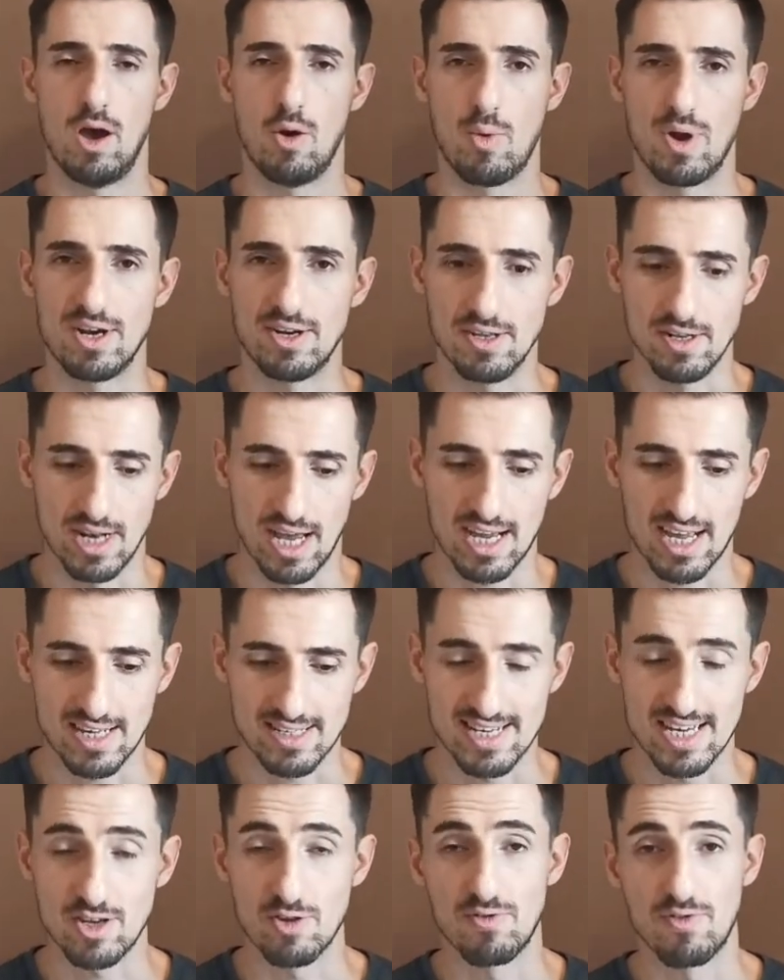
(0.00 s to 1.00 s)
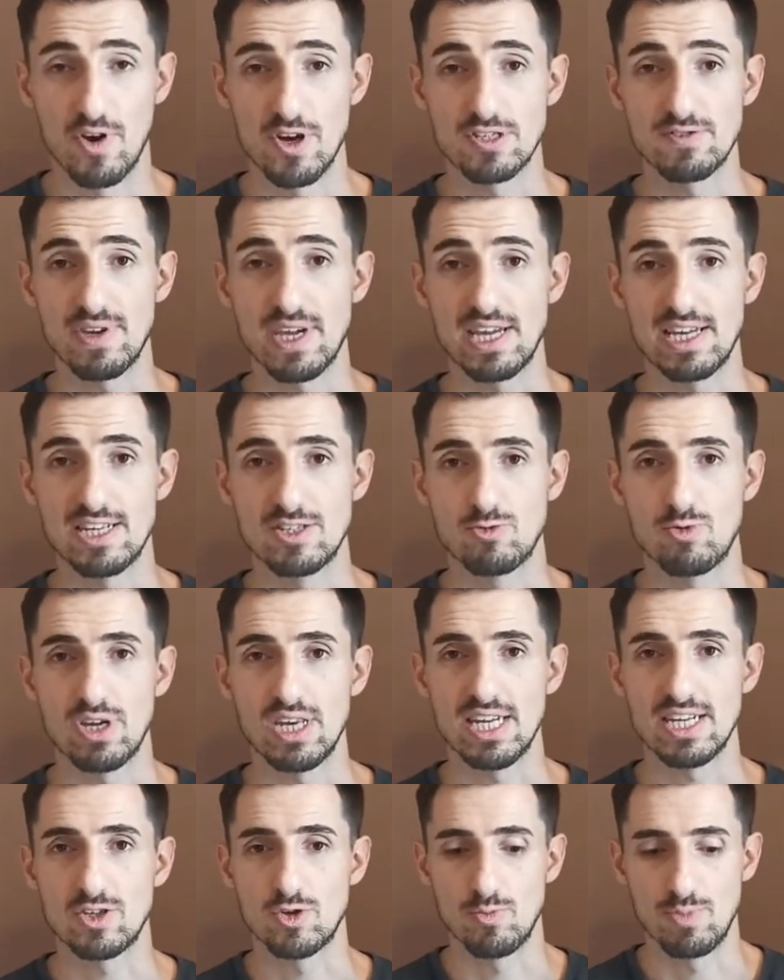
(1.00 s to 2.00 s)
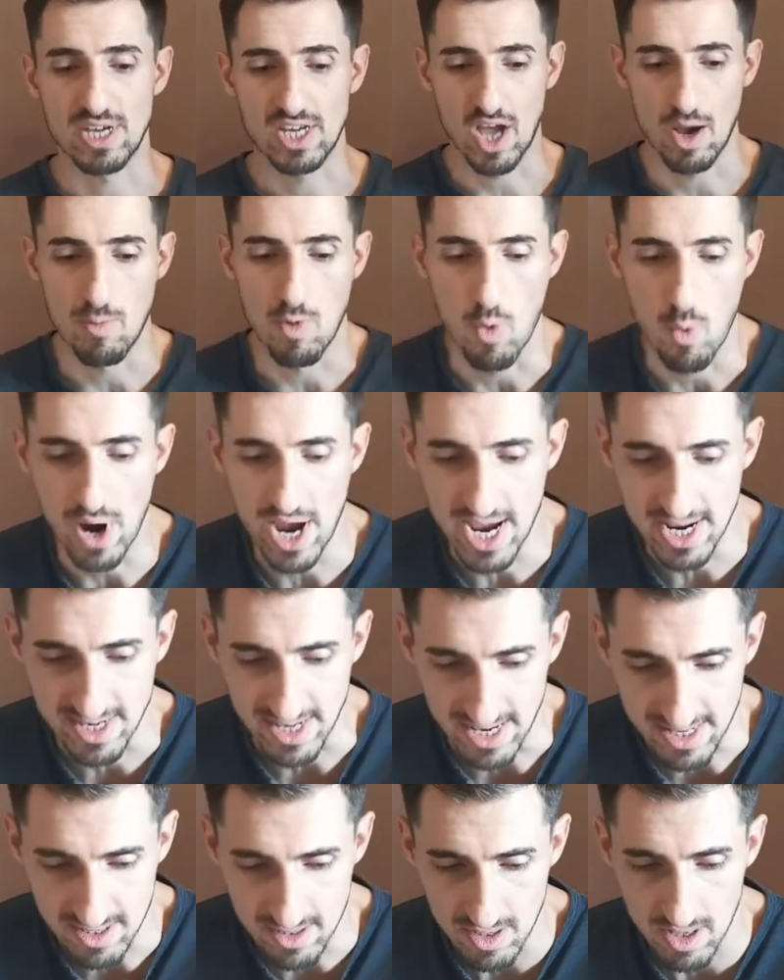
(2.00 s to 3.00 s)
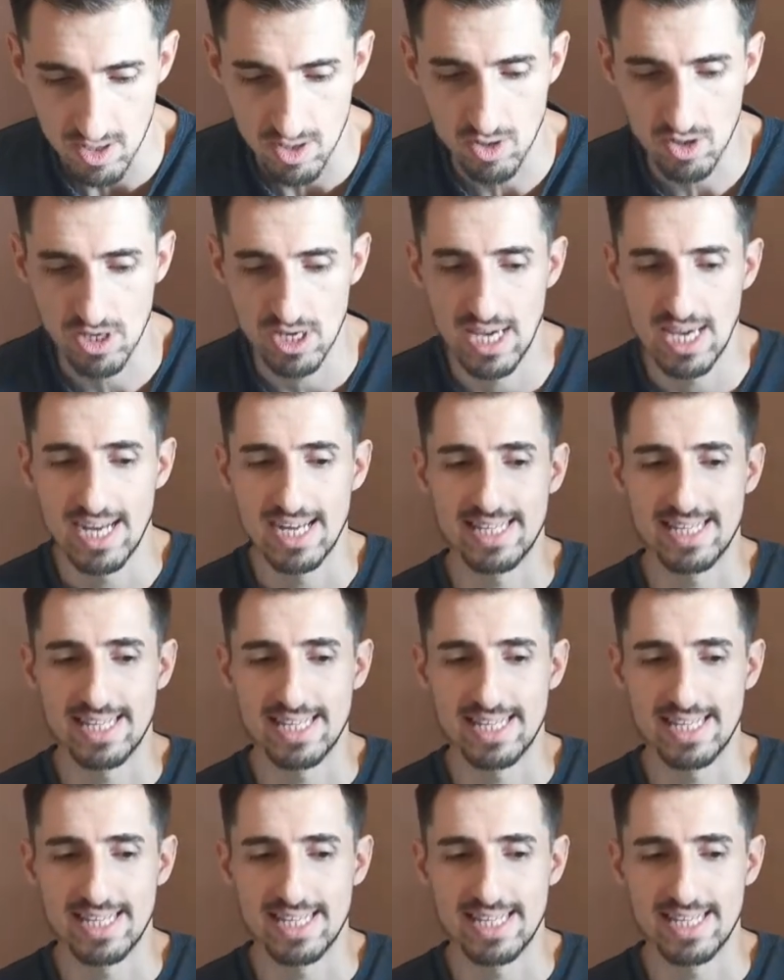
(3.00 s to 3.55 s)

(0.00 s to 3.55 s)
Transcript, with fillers: Well, like I said, the first thing is really to become aware that, look,